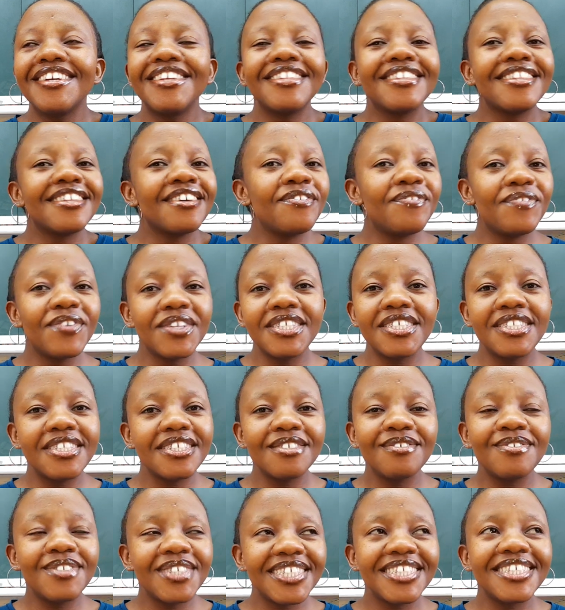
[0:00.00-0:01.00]
the
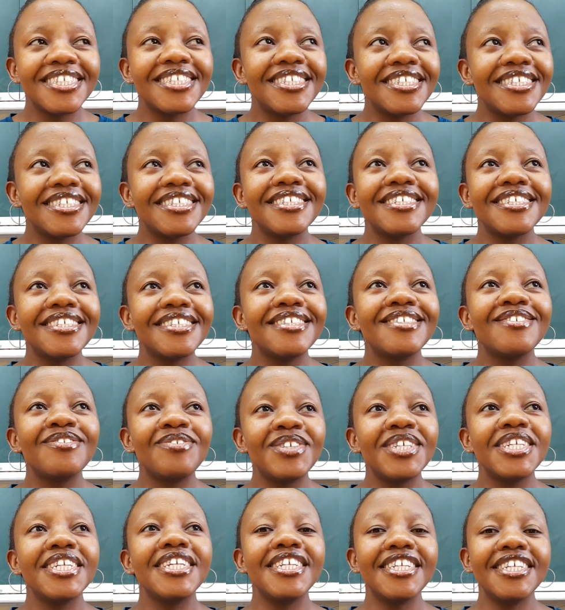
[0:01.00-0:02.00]
festive season is
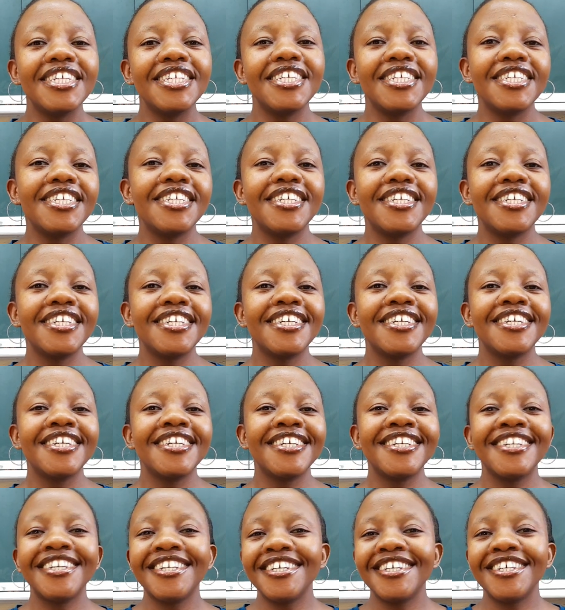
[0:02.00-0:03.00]
really
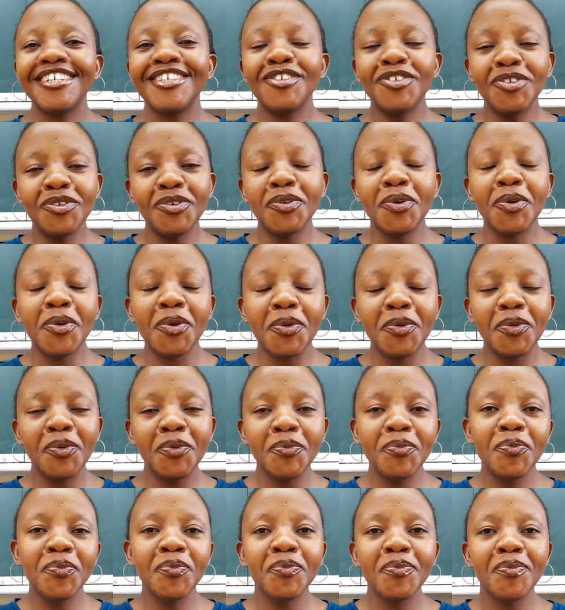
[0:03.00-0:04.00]
you
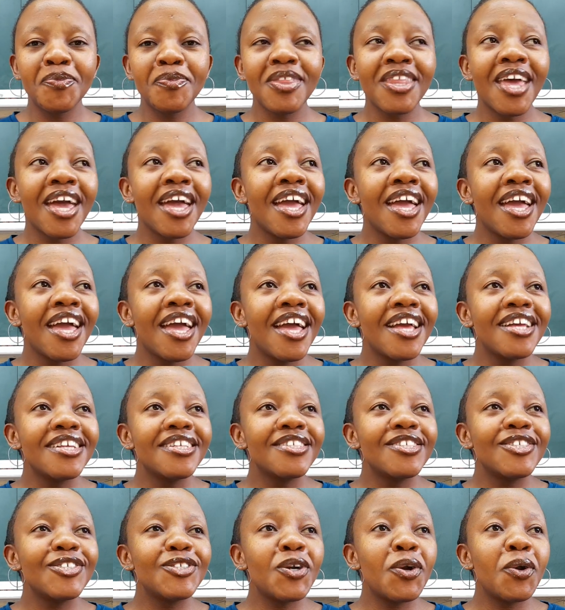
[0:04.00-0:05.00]
know
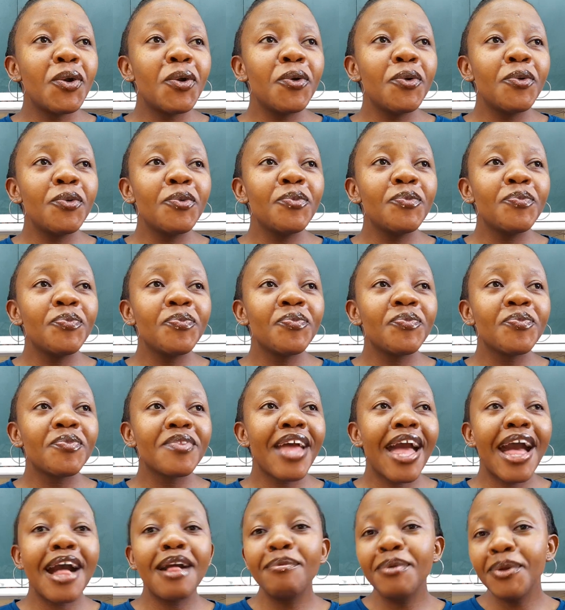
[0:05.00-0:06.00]
so
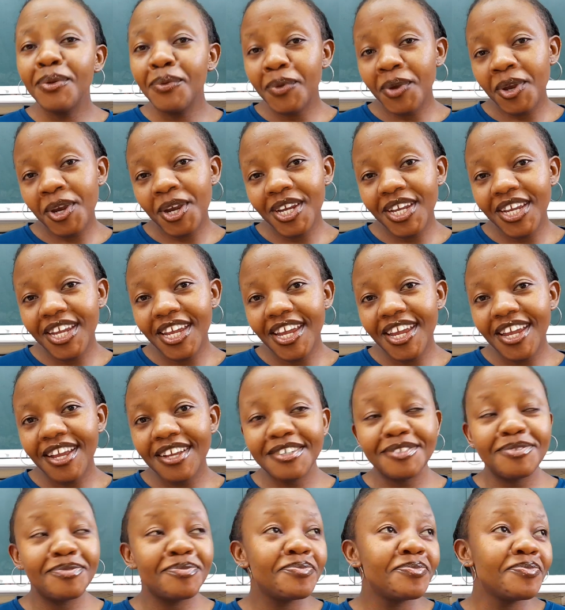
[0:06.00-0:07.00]
I'll be
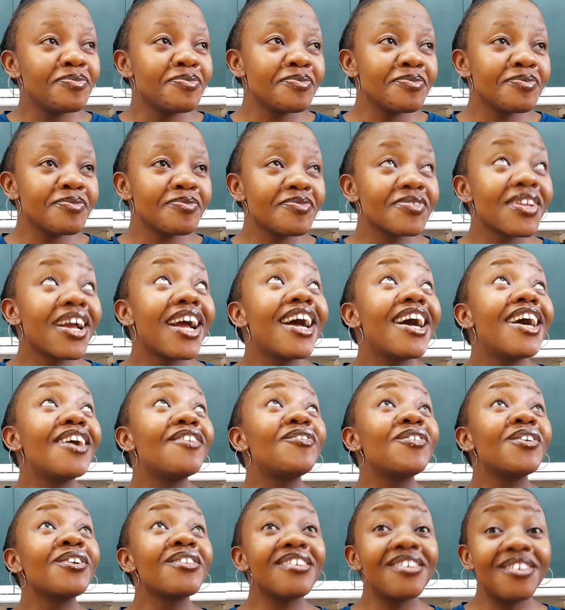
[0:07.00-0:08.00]
working
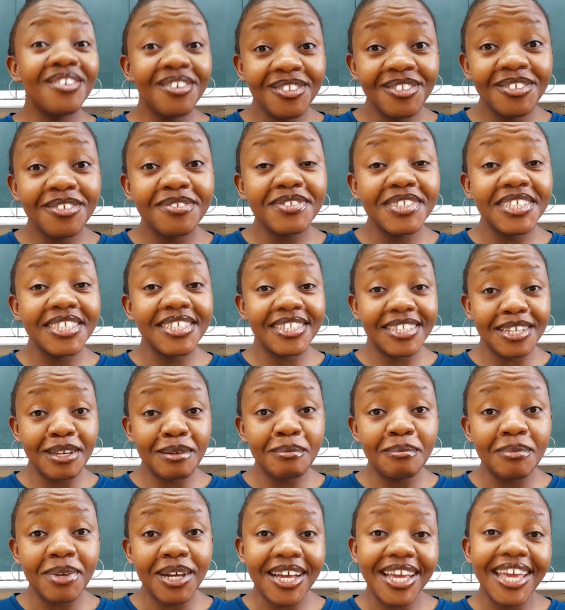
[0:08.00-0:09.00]
for the whole of
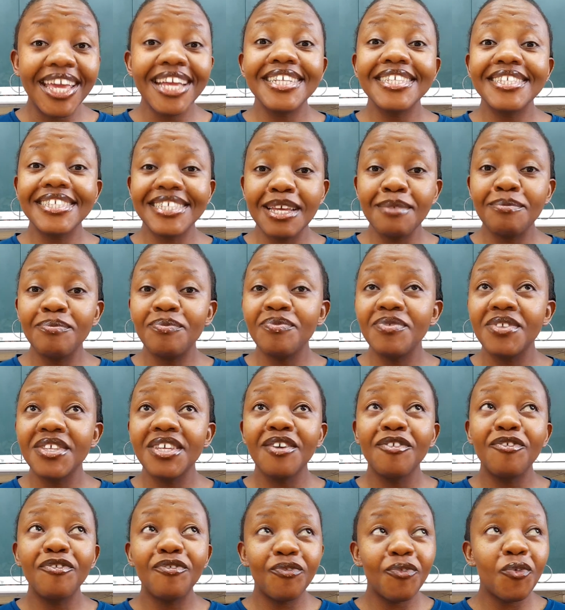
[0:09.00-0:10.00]
december except
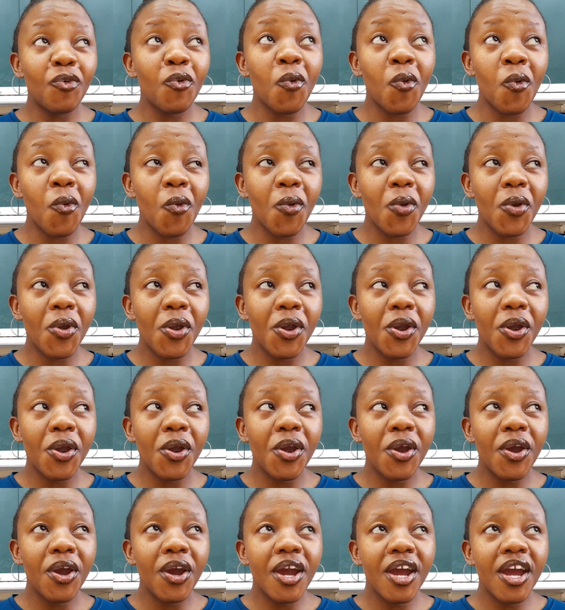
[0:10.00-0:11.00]
for
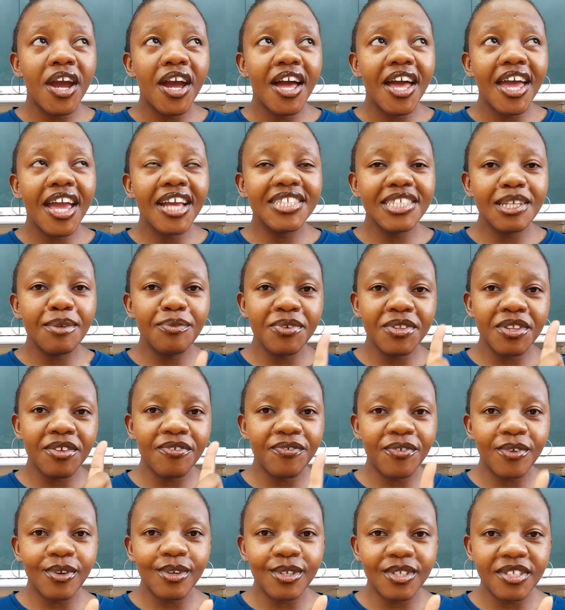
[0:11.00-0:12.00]
except for the
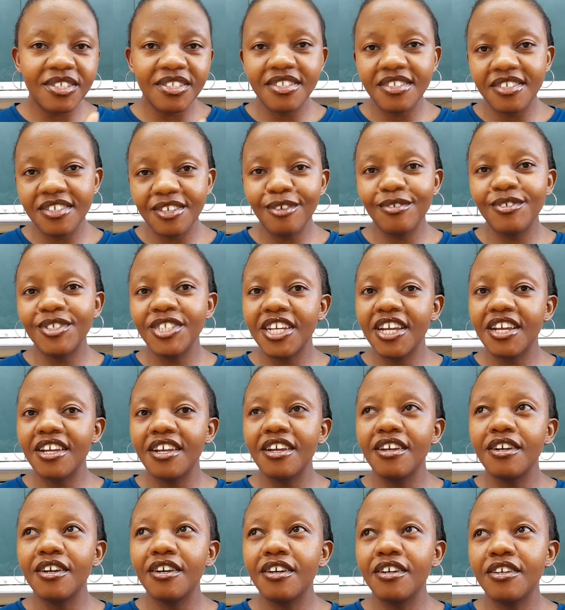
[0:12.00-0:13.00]
first of jan
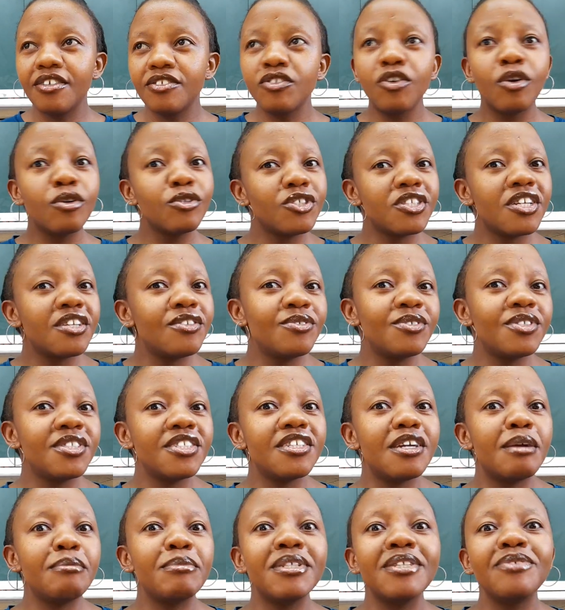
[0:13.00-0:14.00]
no
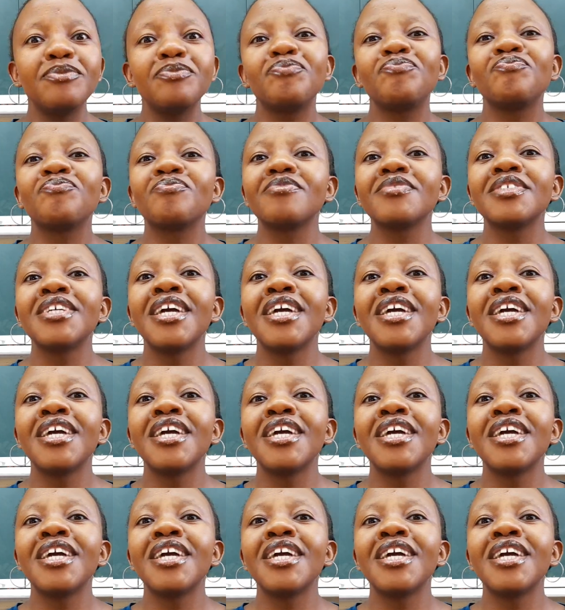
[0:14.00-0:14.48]
january i mean